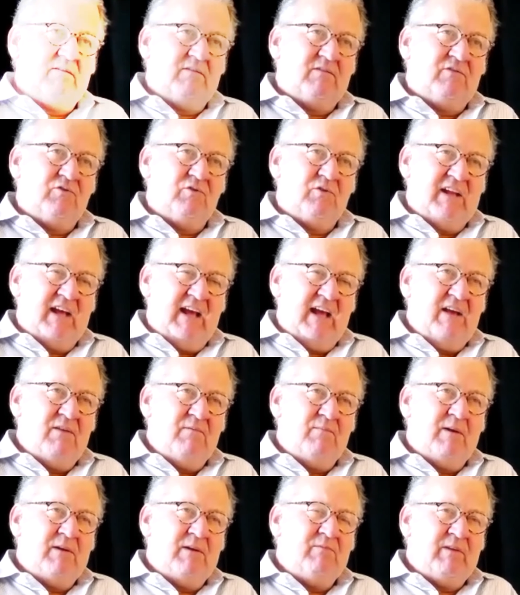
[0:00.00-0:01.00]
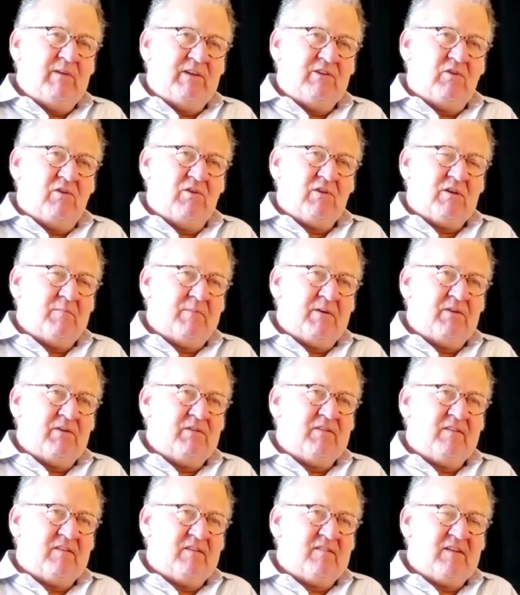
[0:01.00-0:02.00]
Today, when we talk
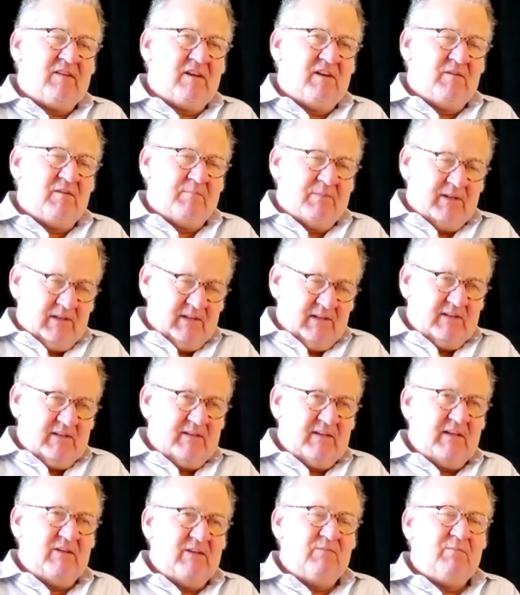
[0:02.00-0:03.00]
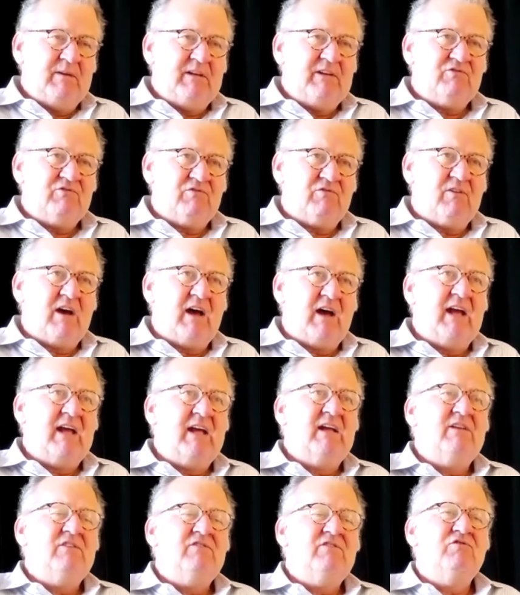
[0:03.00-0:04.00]
about sustainability, we
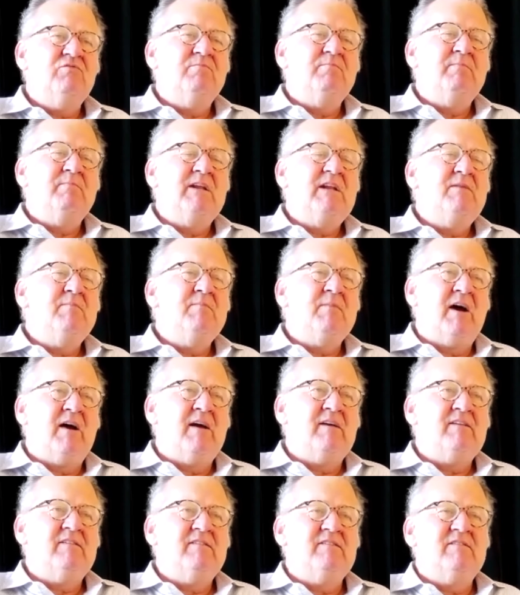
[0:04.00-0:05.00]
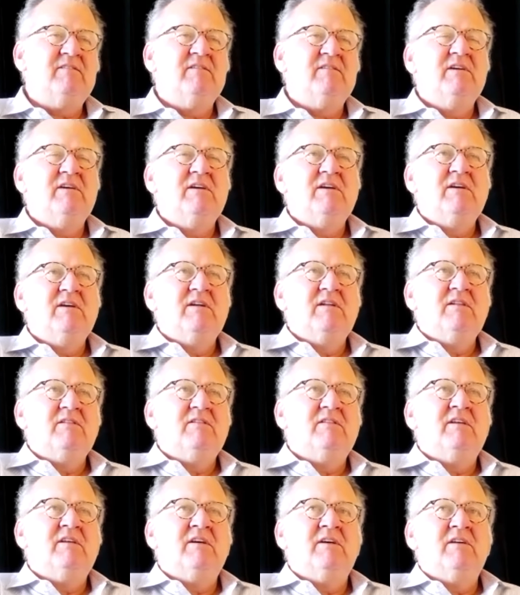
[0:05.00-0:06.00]
try to minimize
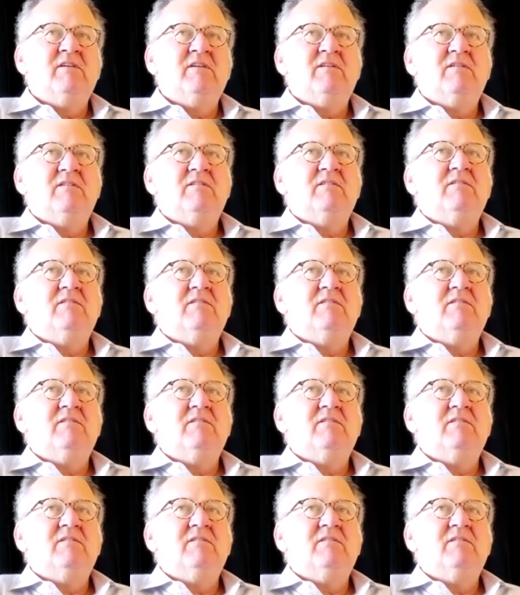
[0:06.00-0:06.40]
the